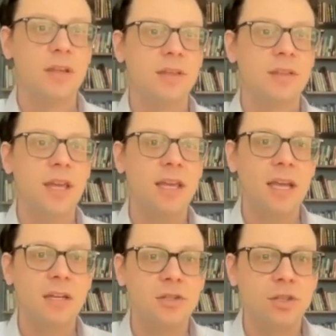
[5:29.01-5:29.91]
that they
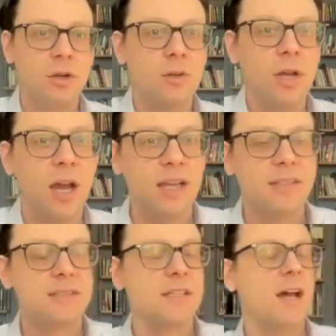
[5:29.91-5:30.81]
had showed
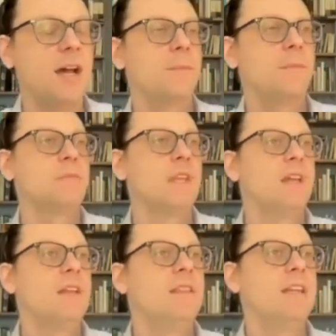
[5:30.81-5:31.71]
us
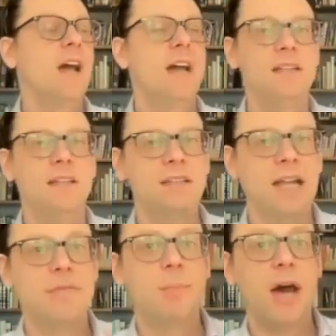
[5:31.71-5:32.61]
that God doesn't
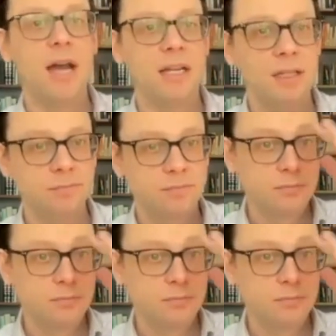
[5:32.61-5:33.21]
have a body.